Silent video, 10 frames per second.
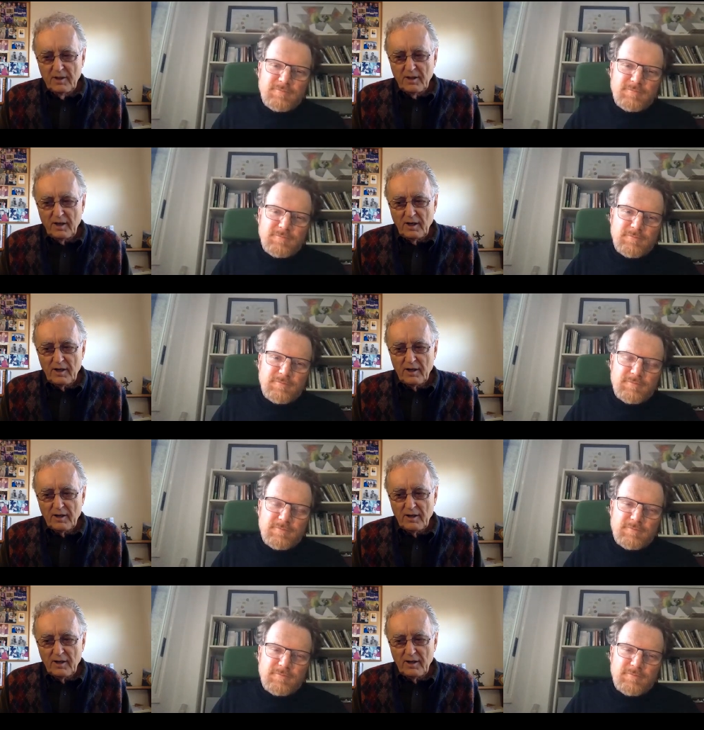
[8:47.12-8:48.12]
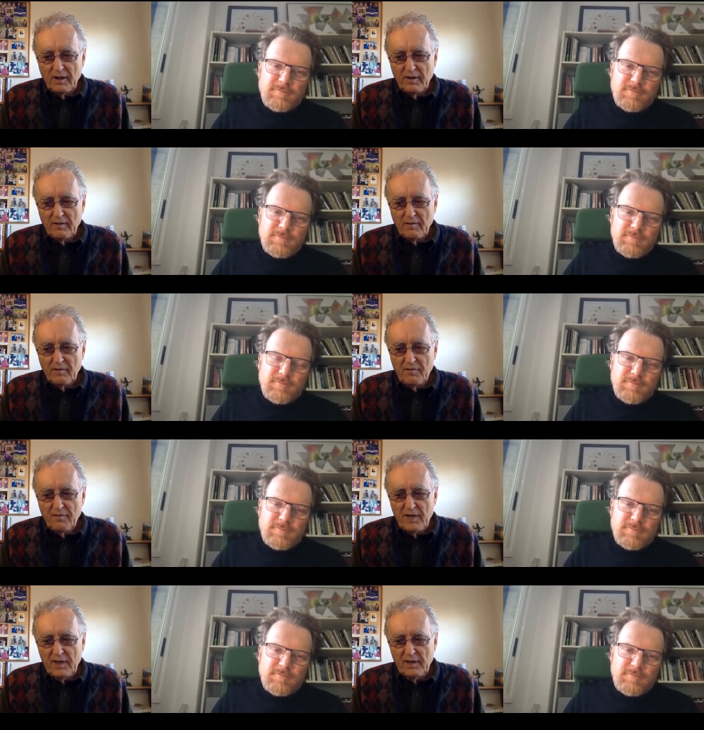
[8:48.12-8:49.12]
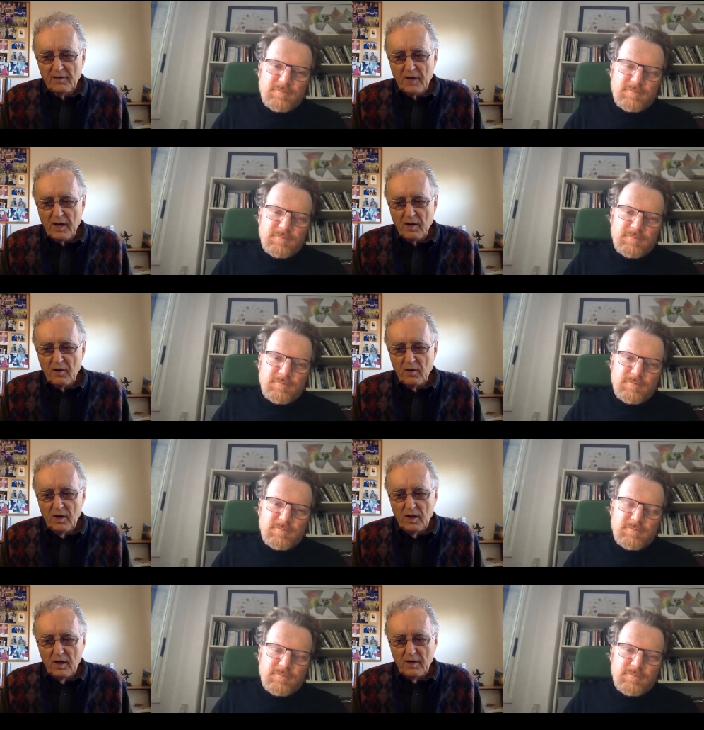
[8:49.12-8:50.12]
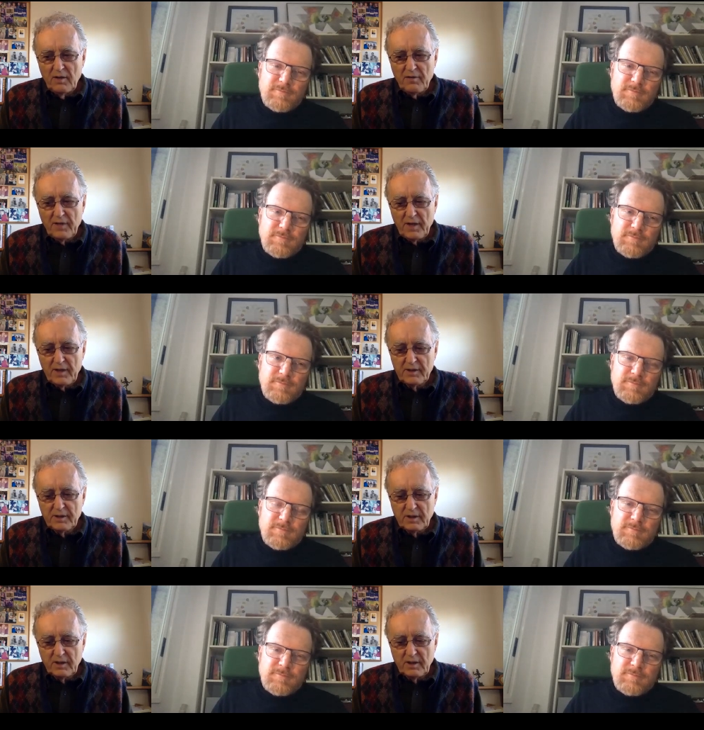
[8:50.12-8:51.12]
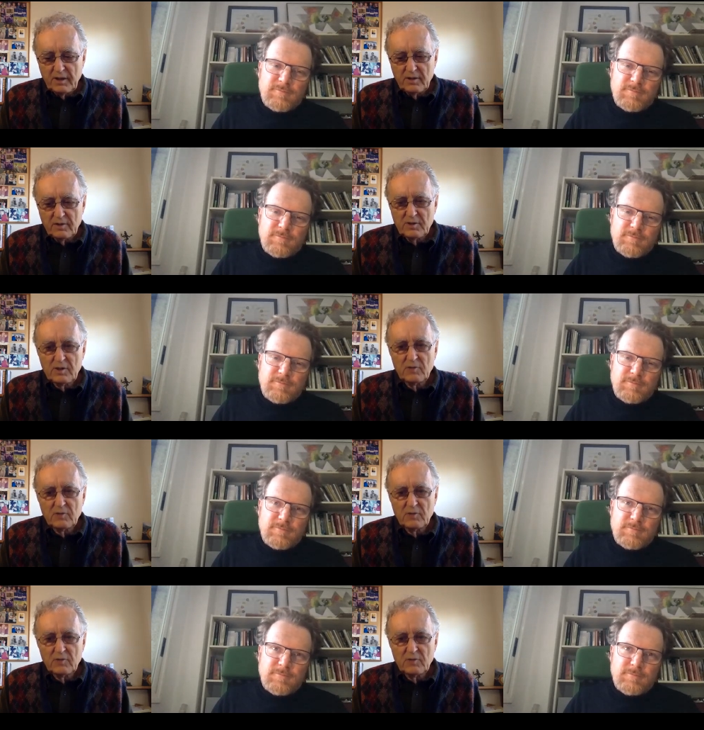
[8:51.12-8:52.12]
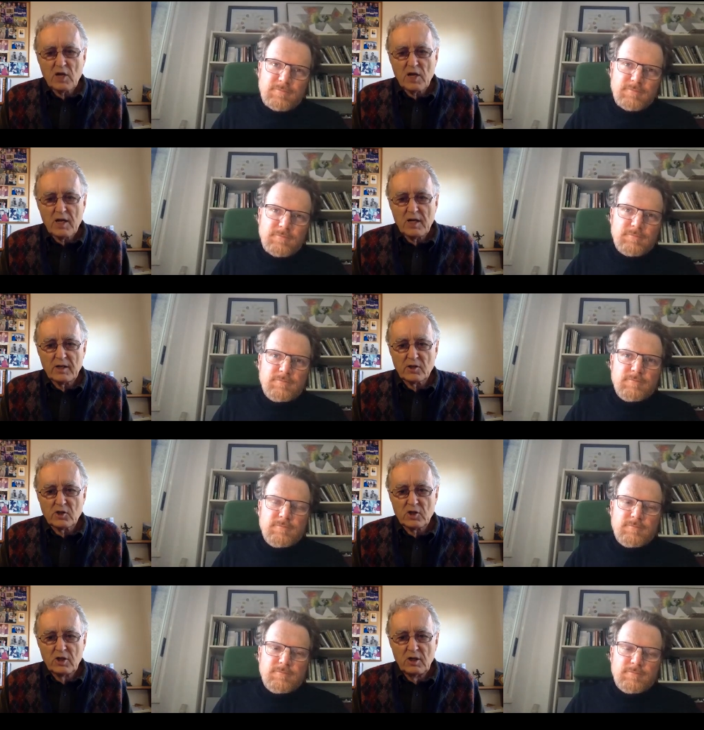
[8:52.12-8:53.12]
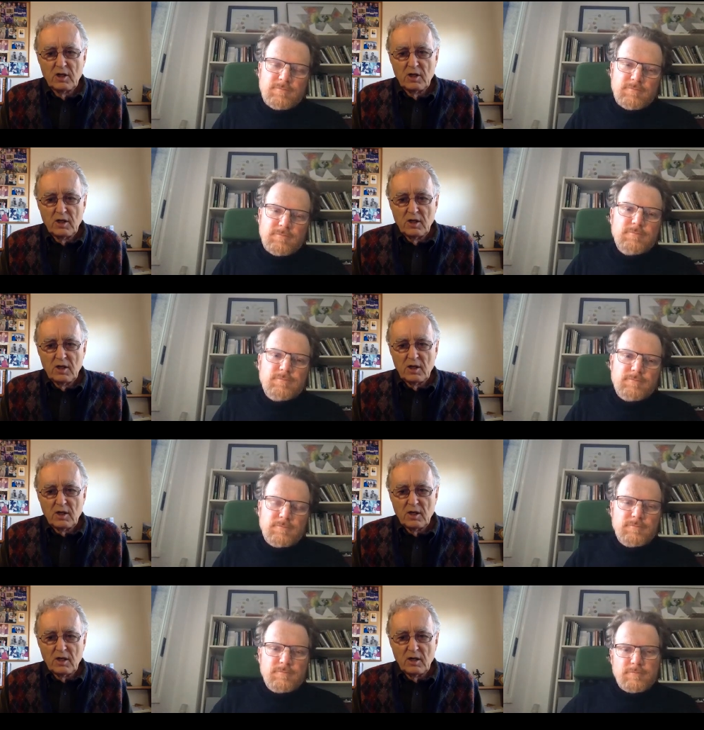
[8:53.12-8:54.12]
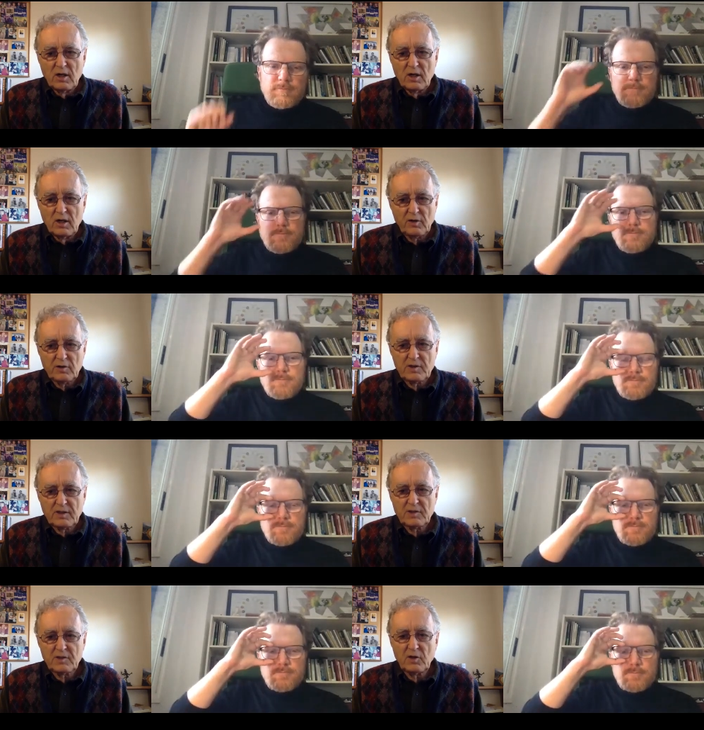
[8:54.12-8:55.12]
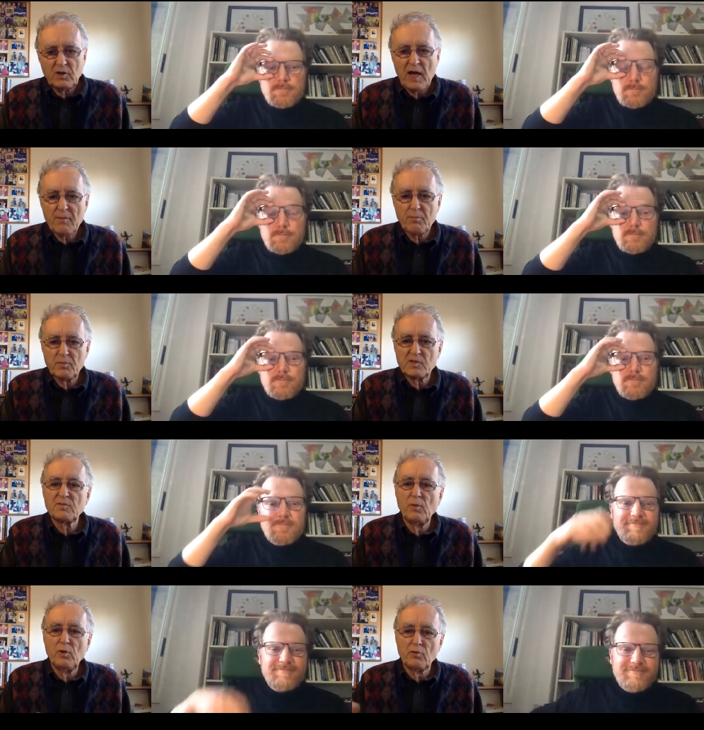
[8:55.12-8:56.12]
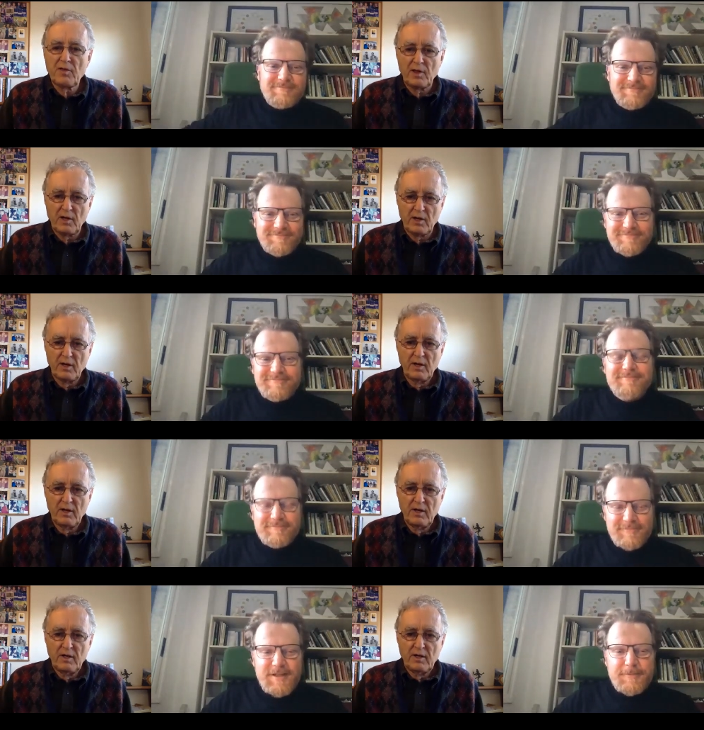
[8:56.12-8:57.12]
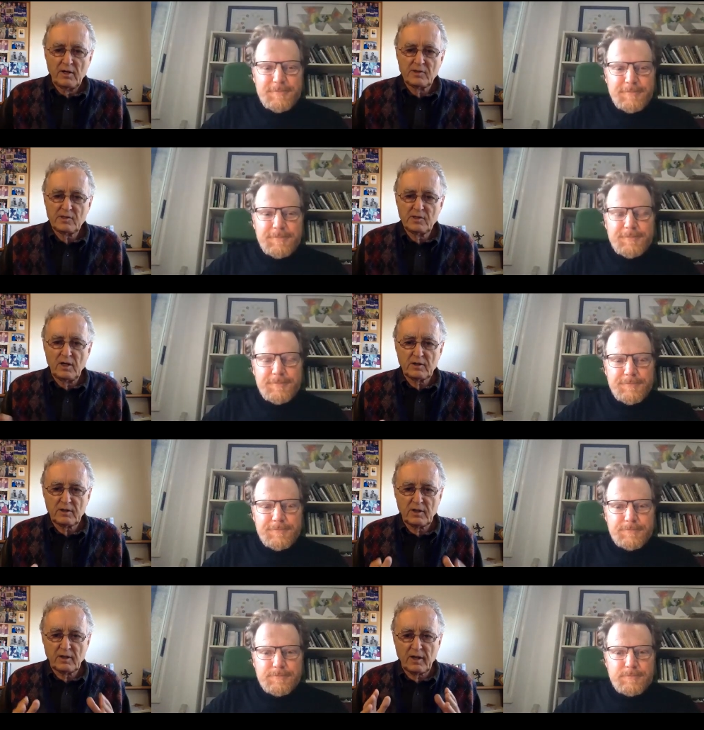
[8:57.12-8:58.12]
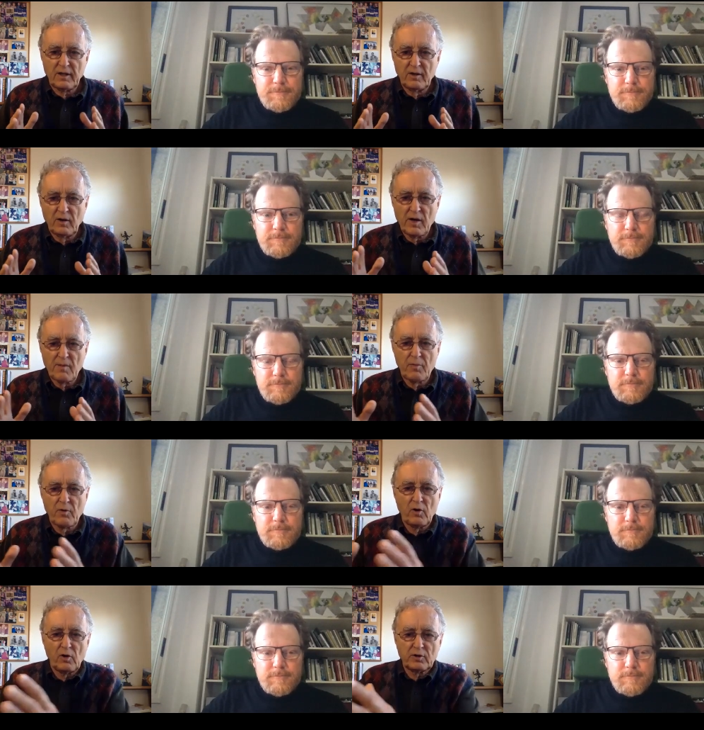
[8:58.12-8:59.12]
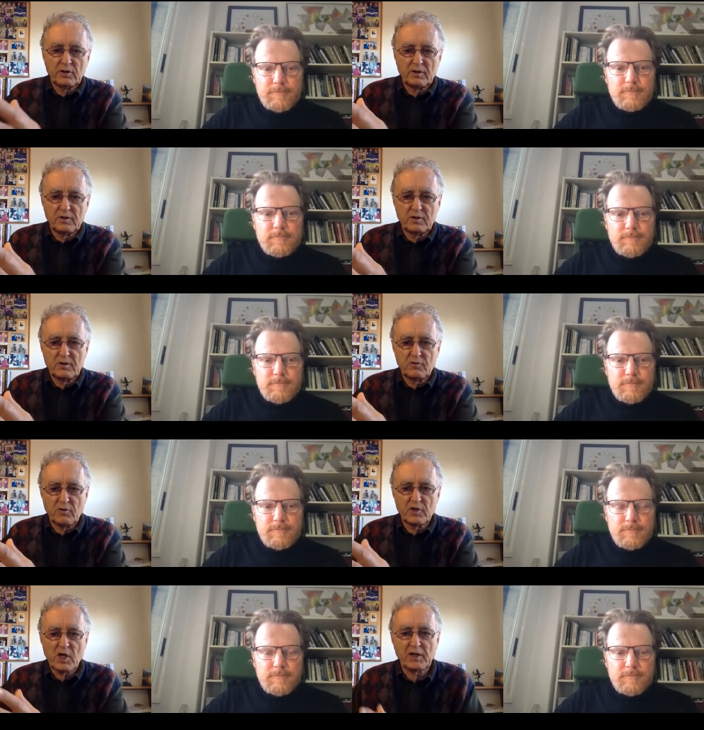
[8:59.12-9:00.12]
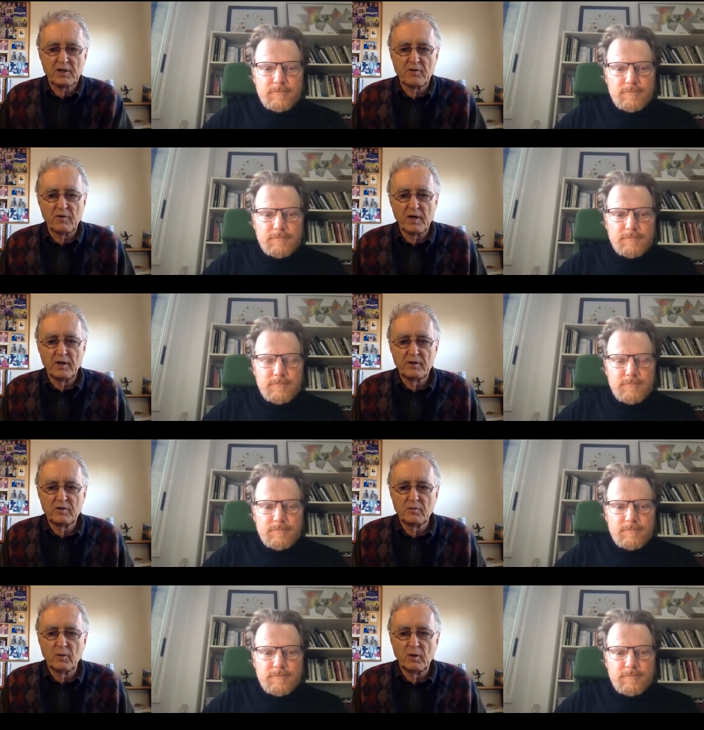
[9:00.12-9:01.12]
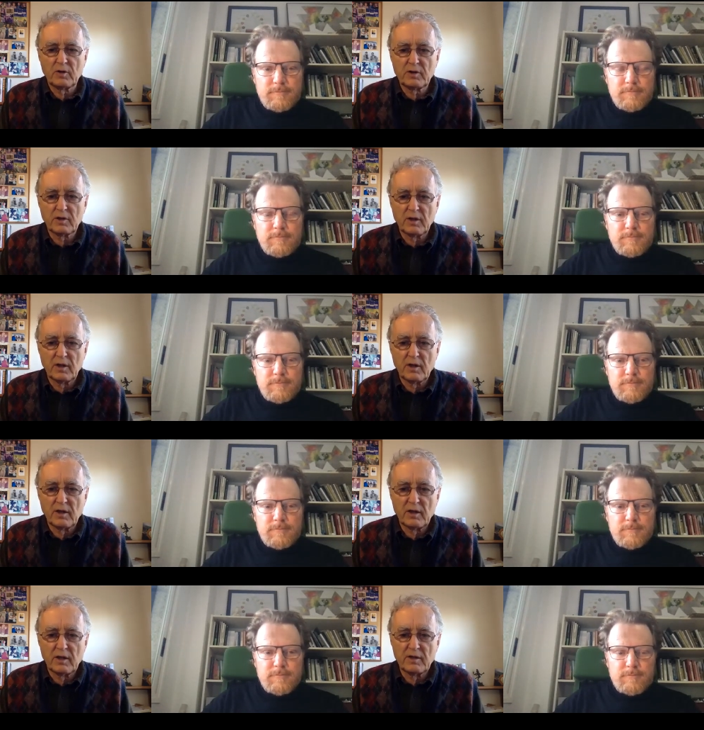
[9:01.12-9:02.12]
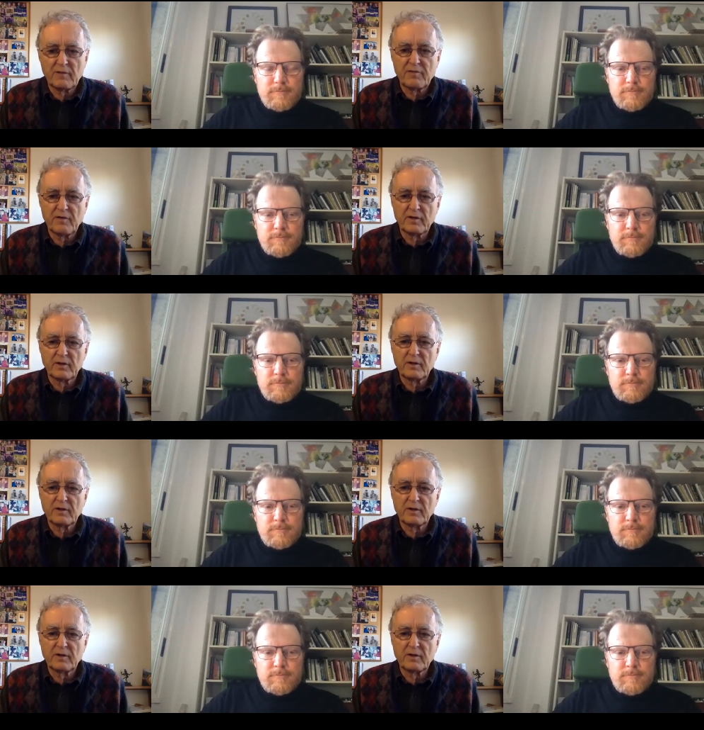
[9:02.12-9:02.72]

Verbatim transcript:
Speaker 1: I, I feel now that uh, social change, uh, of course, does not happen smoothly. Yeah. It's not, you know, a broad trajectory toward uh, a different